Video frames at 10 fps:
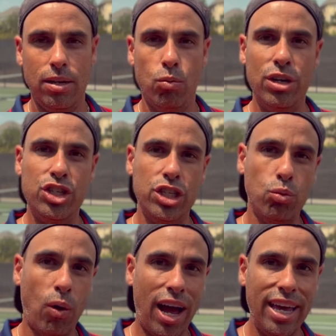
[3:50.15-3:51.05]
Which is
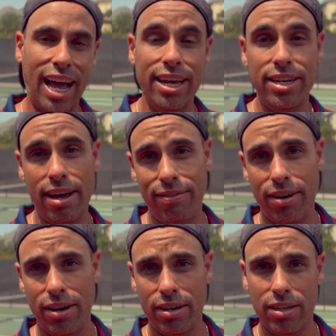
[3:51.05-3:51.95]
why I
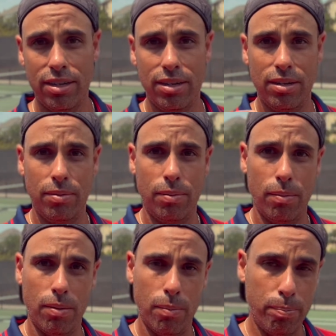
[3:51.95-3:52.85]
never
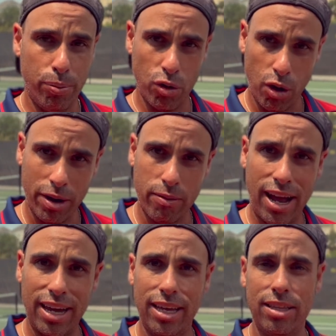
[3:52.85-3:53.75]
put on my
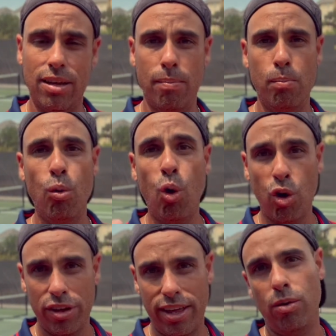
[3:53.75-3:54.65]
racket
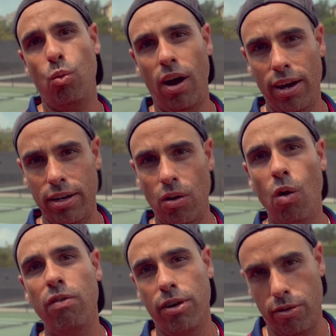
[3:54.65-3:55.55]
more than one
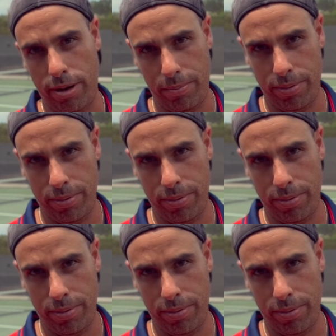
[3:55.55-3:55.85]
overgrip.